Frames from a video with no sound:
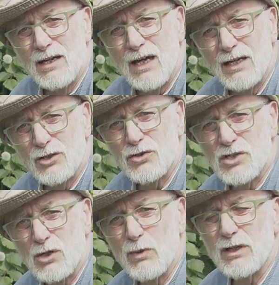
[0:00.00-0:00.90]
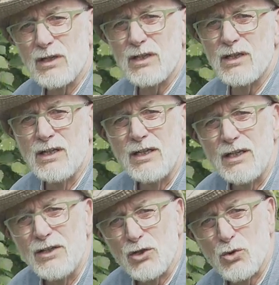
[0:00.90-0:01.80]
and consequently
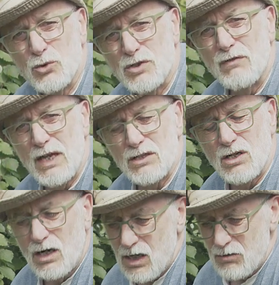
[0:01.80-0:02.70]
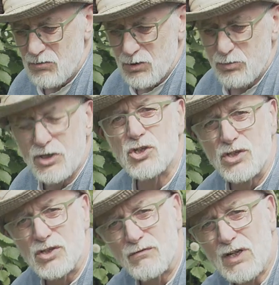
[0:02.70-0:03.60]
in the course of that time the
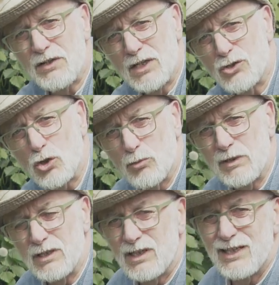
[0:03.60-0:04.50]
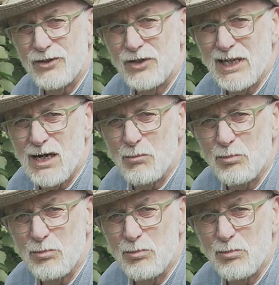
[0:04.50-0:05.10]
pigeons have done their job in clearing up,